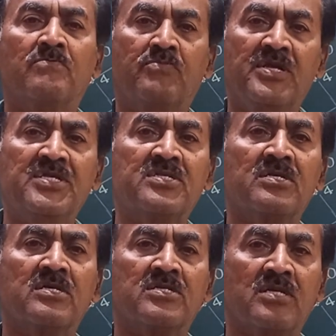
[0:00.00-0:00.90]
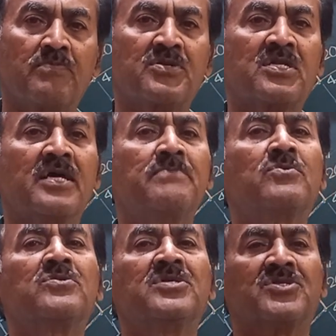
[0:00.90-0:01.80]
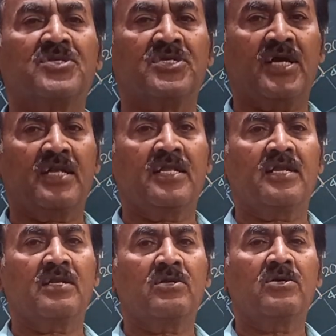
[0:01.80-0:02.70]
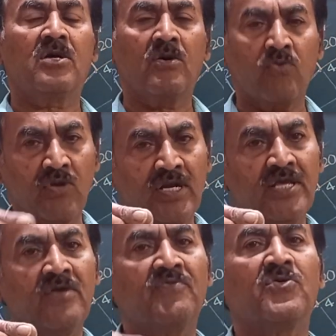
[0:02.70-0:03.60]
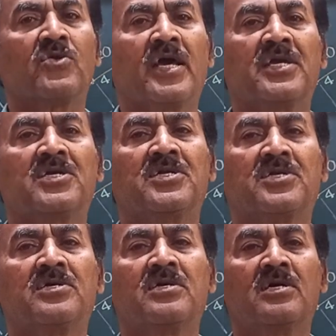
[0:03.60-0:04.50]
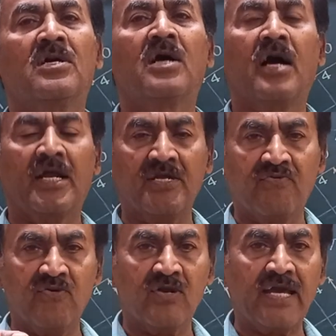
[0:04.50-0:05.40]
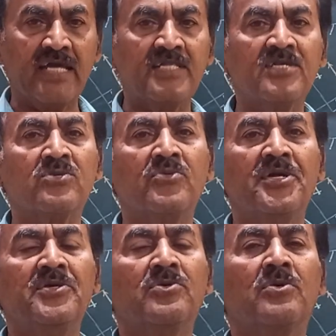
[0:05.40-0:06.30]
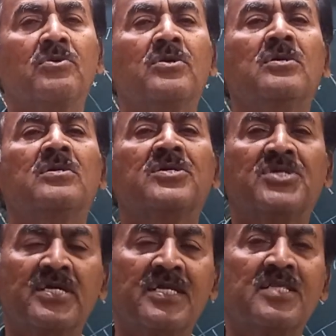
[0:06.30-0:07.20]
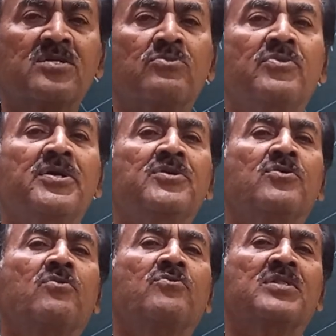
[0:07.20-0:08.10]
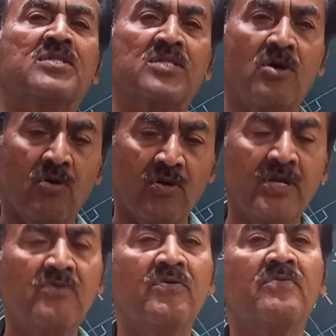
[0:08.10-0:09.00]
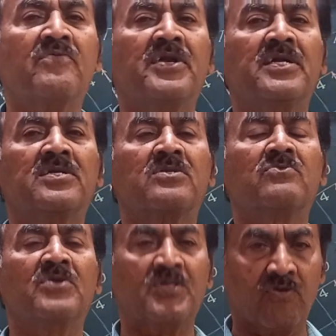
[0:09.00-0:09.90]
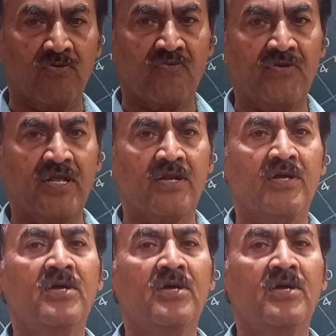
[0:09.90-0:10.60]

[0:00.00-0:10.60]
please subscribe to this channel only if you like it. And if you like this video, share this video with all your friends without fail,